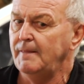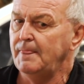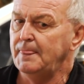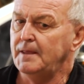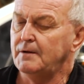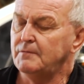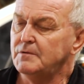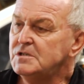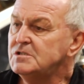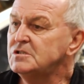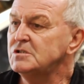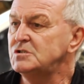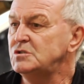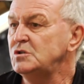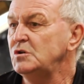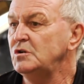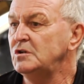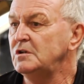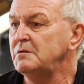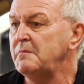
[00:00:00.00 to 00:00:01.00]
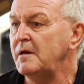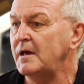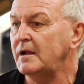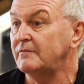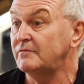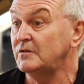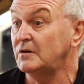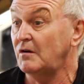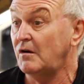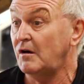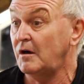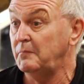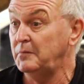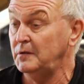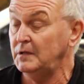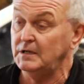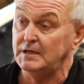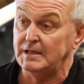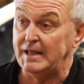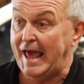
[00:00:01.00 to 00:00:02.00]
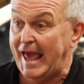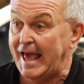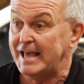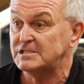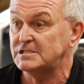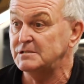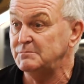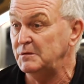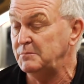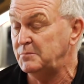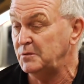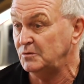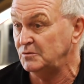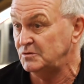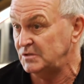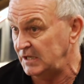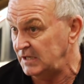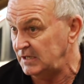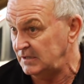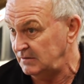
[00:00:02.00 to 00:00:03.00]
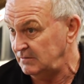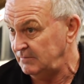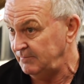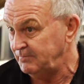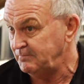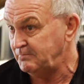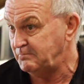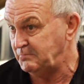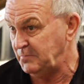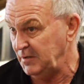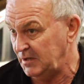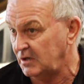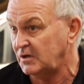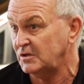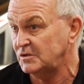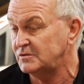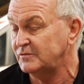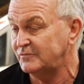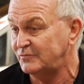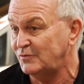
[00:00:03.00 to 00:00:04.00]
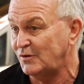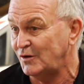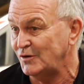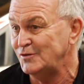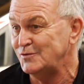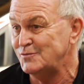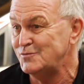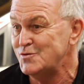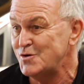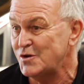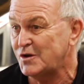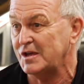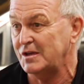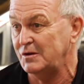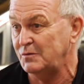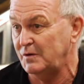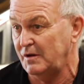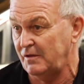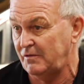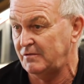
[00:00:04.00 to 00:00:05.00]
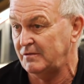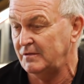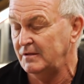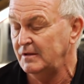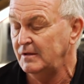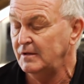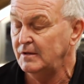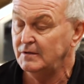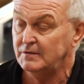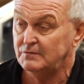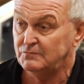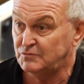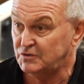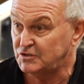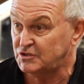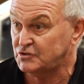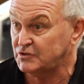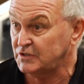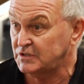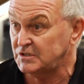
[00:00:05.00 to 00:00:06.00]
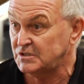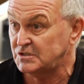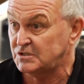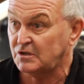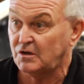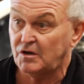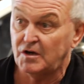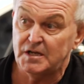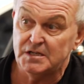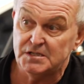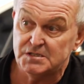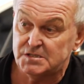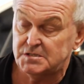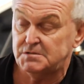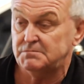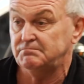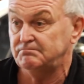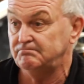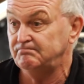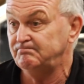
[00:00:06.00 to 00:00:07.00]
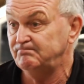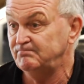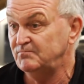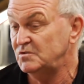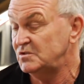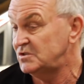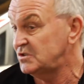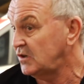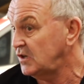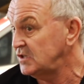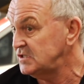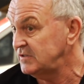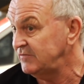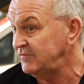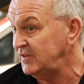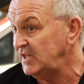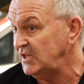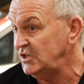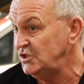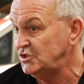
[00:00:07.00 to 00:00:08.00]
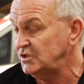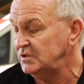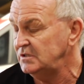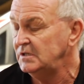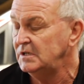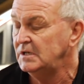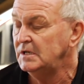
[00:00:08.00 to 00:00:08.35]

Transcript: there is a certain amount of reliability that has to be built in because of what you're working with. Restrictor size of the engine.